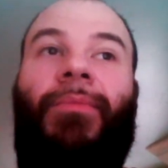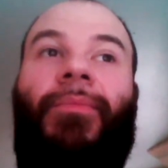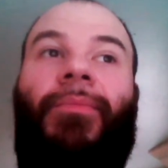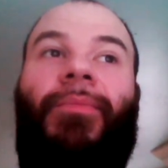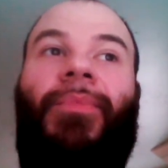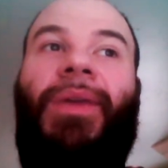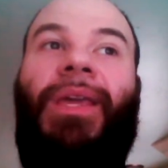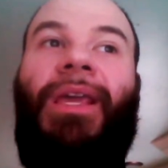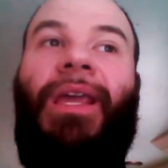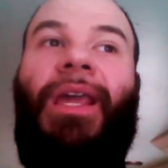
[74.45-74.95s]

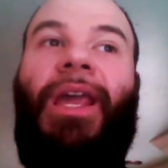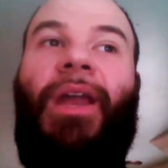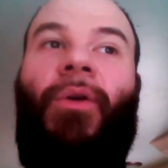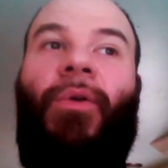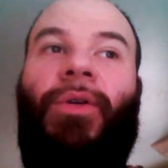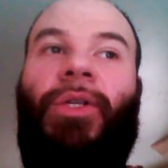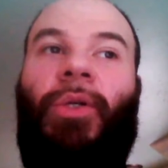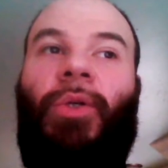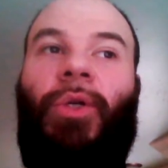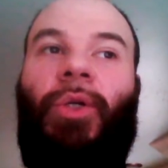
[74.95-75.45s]
being
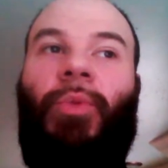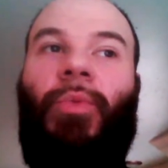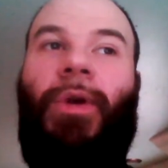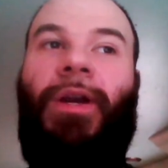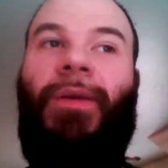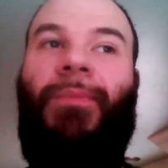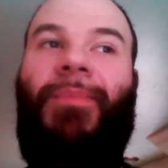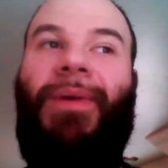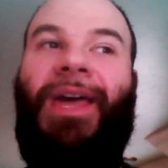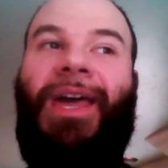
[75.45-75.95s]
Arizona's
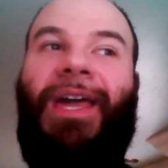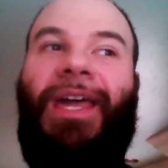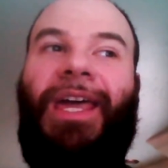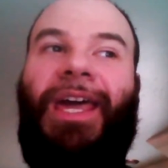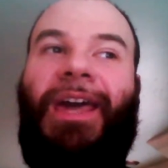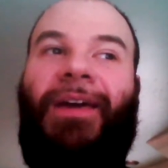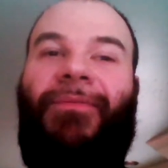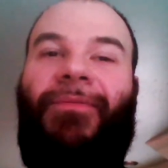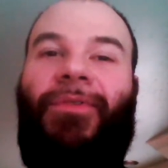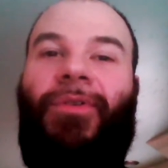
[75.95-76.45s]
running back
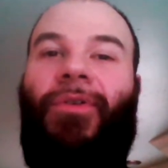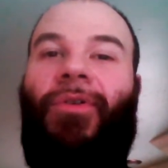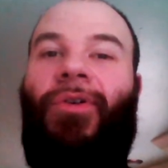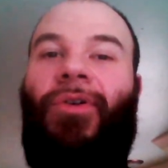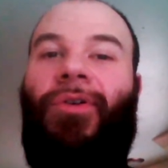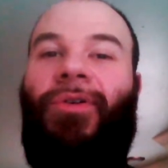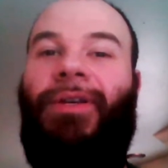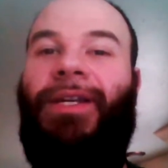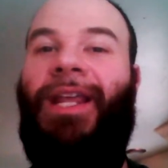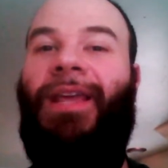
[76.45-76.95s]

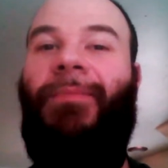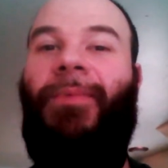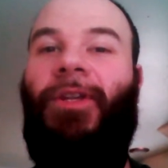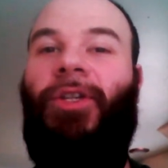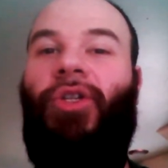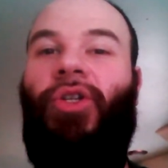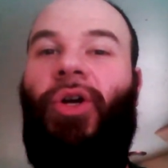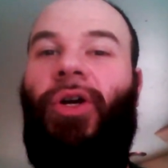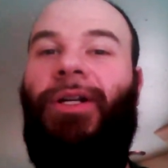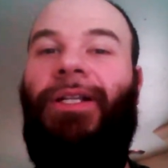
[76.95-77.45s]
after David
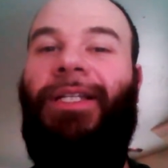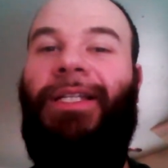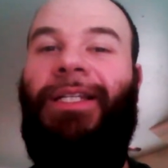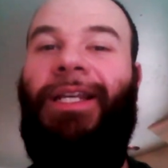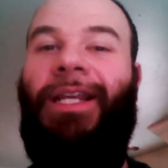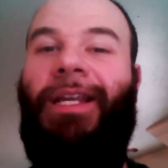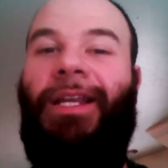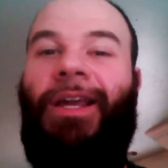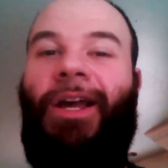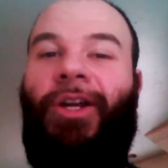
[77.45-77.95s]

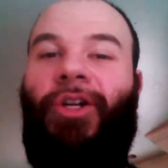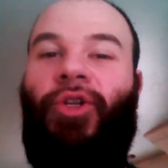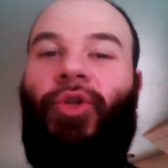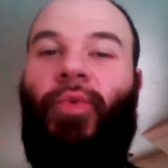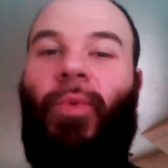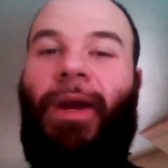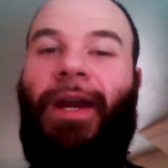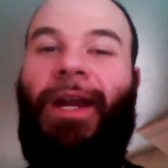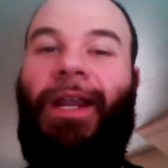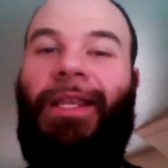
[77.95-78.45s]
Johnson got
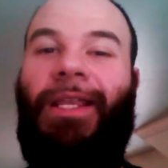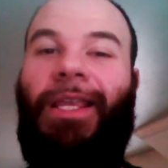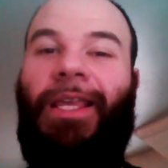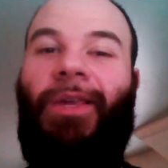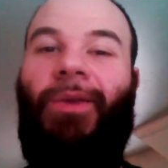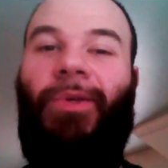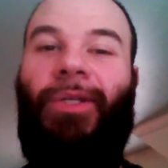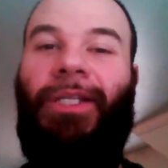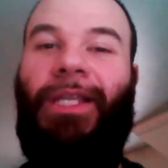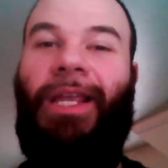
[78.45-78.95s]
traded to
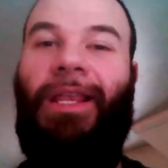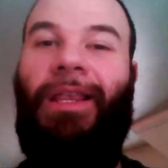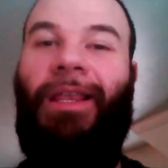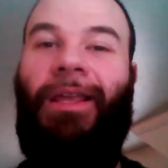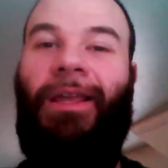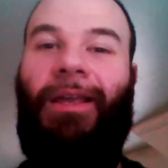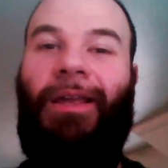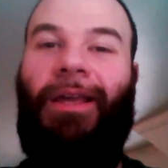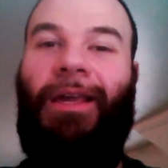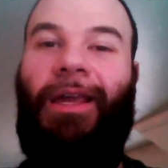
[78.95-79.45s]
Houston,
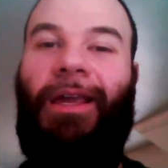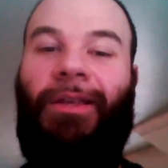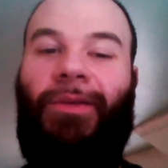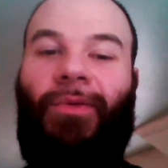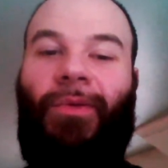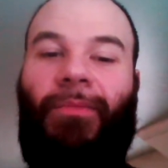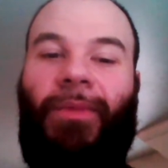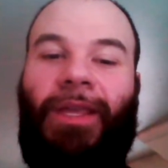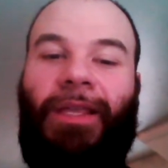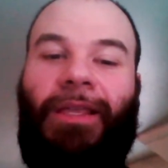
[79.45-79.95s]
I have to
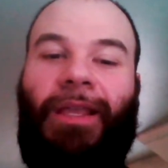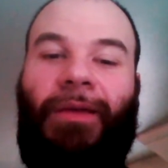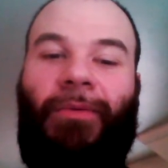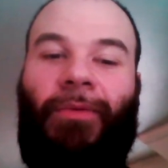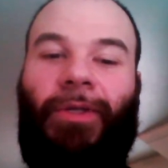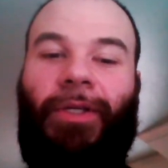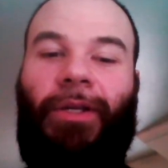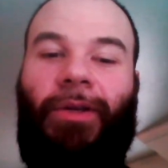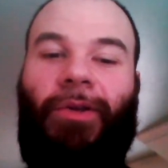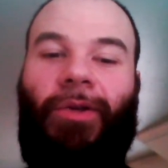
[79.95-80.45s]
admit, that
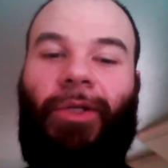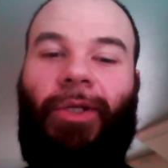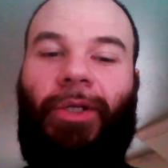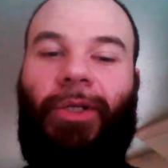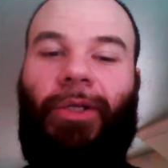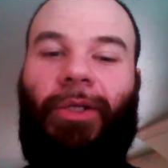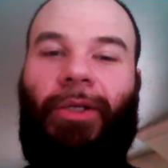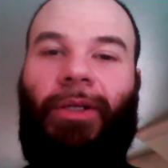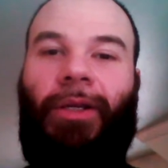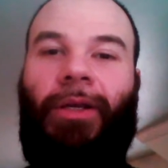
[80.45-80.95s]
was a good...
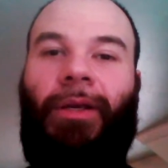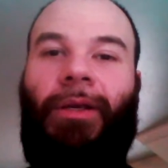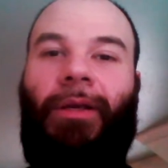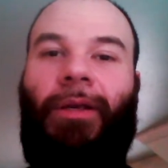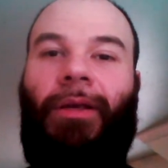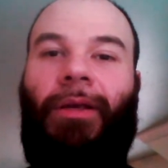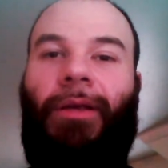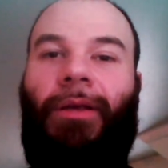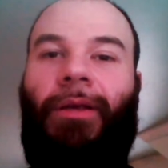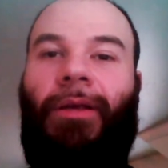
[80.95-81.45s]

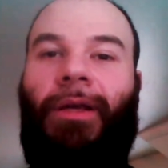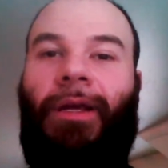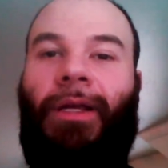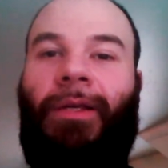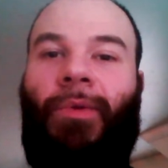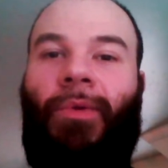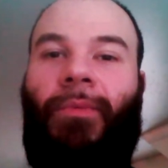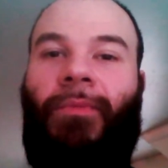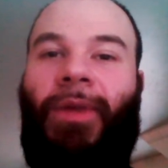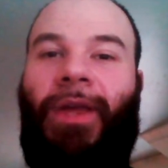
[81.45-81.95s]
I
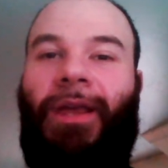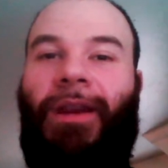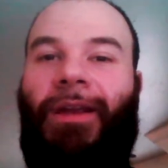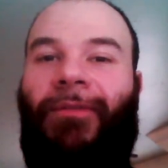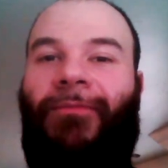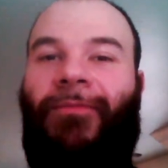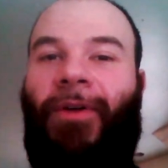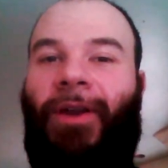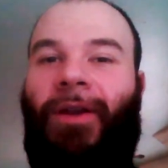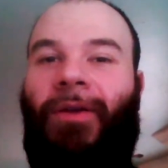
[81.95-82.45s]

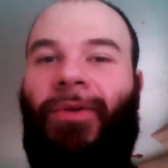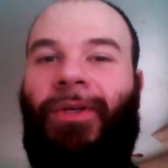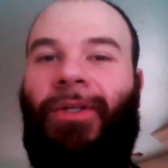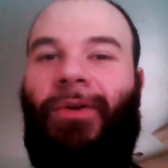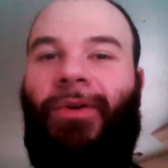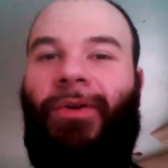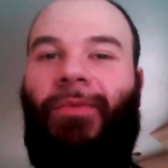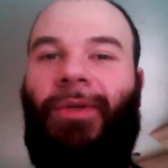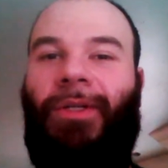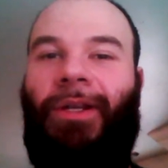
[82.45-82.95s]
thought
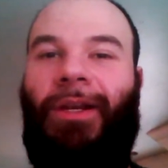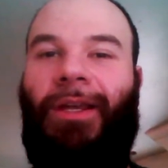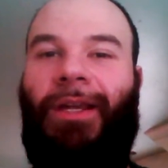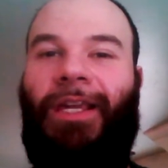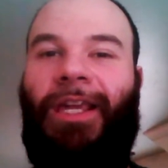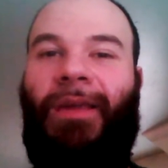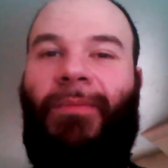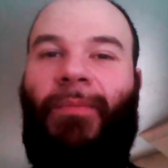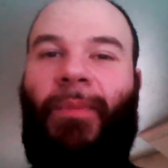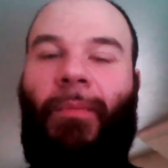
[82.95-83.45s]
Arizona was going to
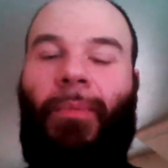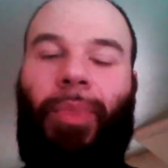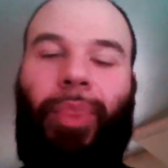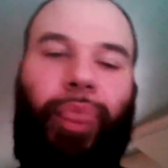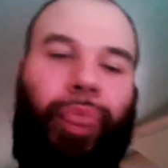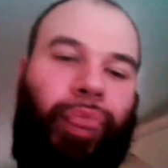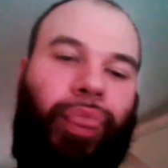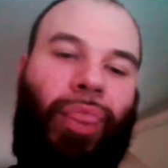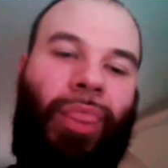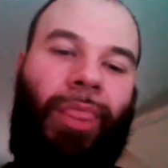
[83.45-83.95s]
keep him.
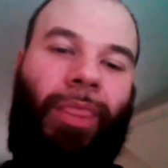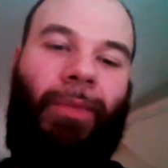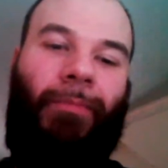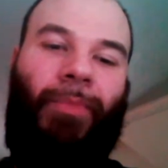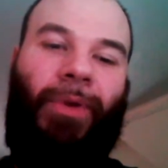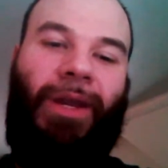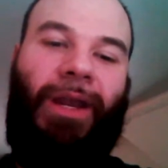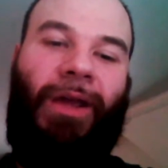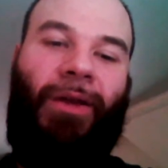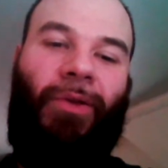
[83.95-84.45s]

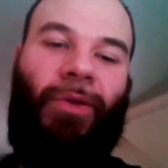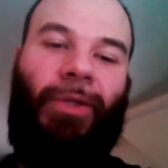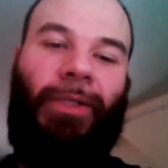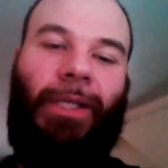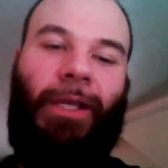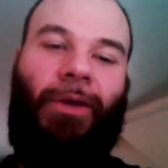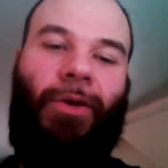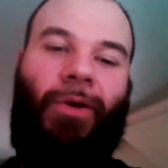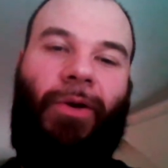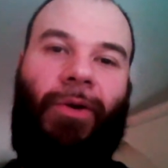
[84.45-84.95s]
But now it looks
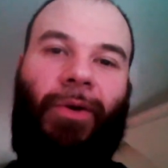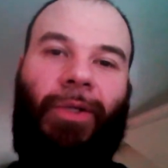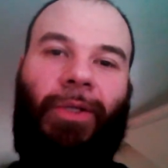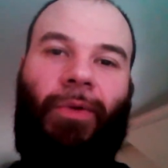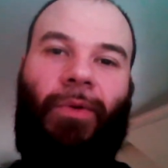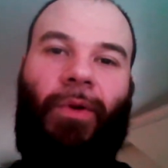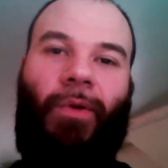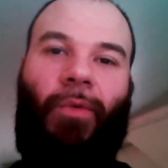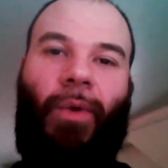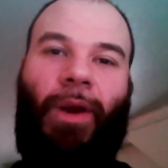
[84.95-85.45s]
like Cardinals
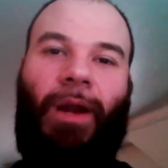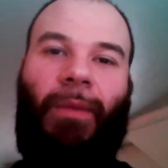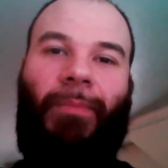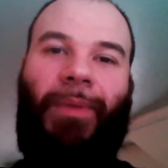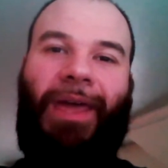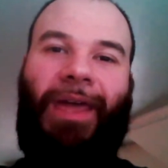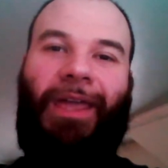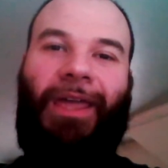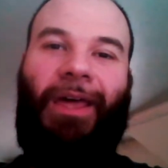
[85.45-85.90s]
are in a running back